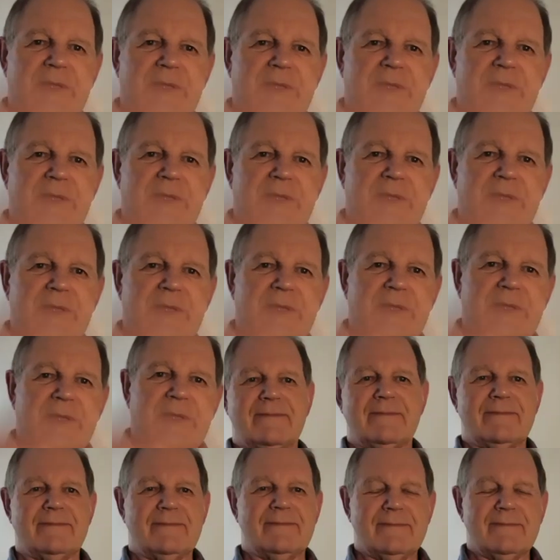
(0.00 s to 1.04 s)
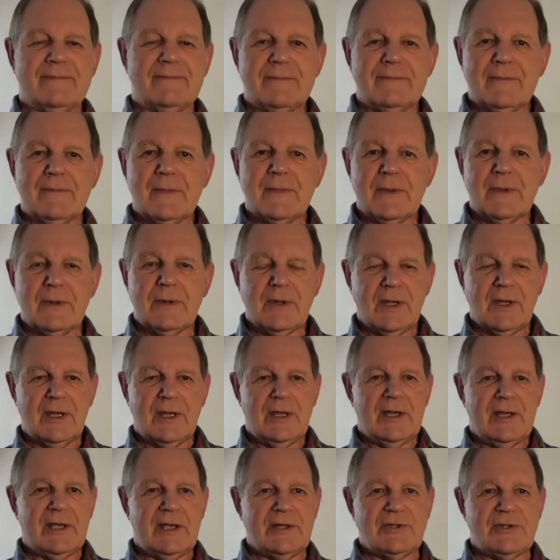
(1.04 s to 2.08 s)
And she said, no.
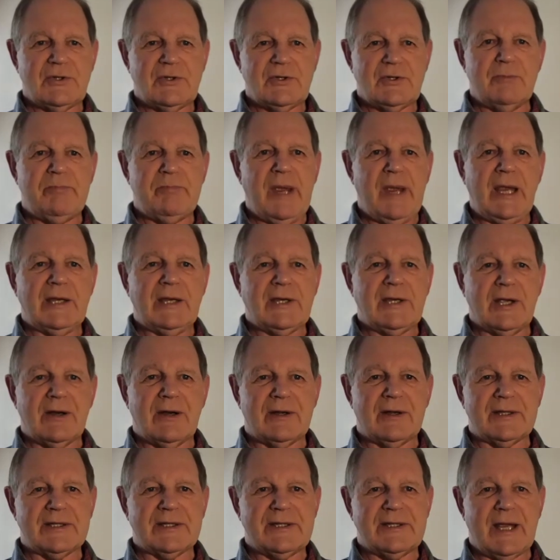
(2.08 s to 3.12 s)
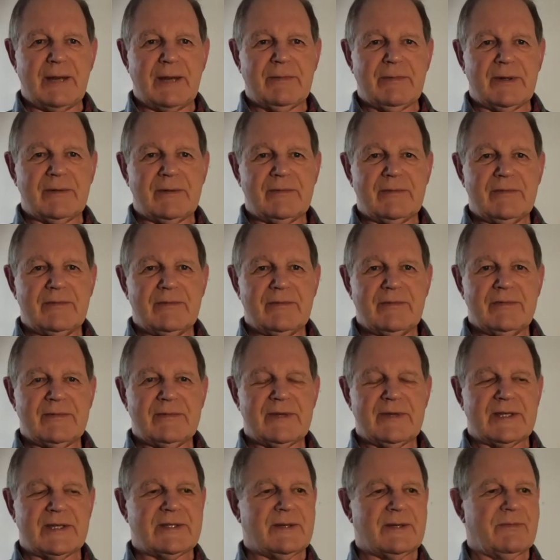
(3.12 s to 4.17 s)
It's too big to go on the table.
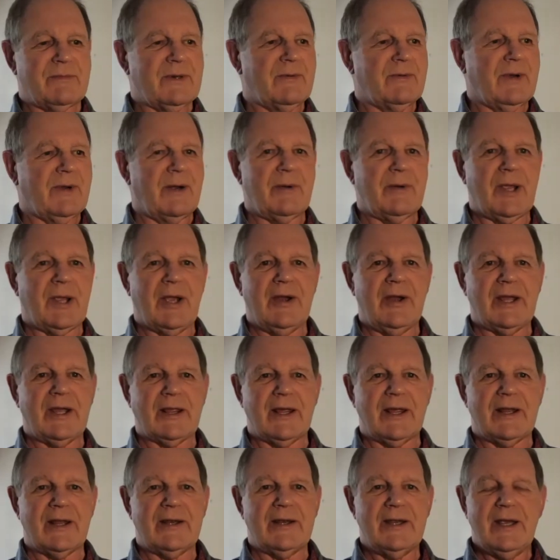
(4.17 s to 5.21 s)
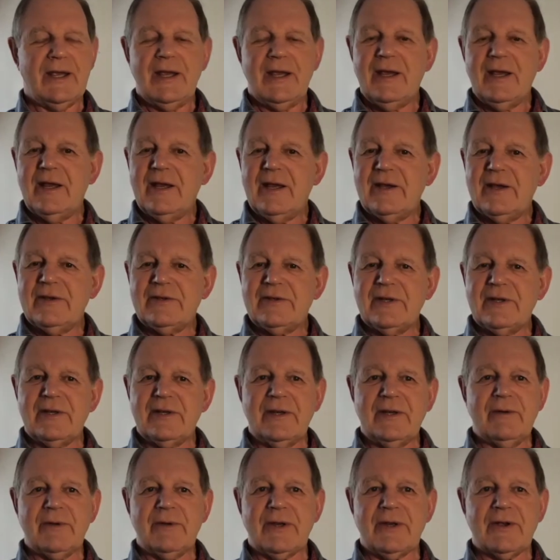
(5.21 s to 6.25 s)
So I said, well, where are we going then? She
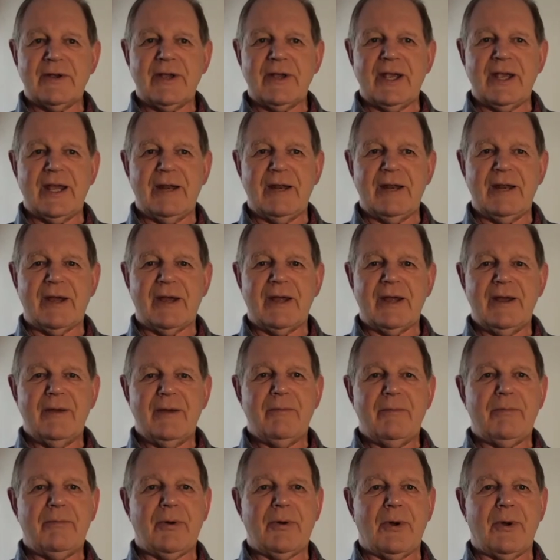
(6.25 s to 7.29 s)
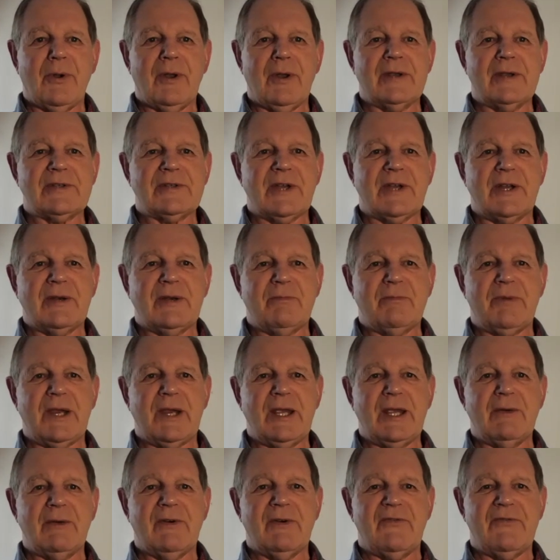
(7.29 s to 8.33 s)
said, no, we're not going anywhere. Paul is going to
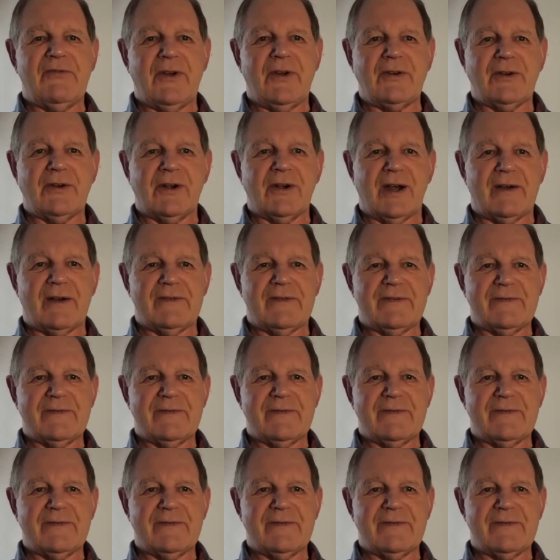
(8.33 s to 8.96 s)
bring you a photograph.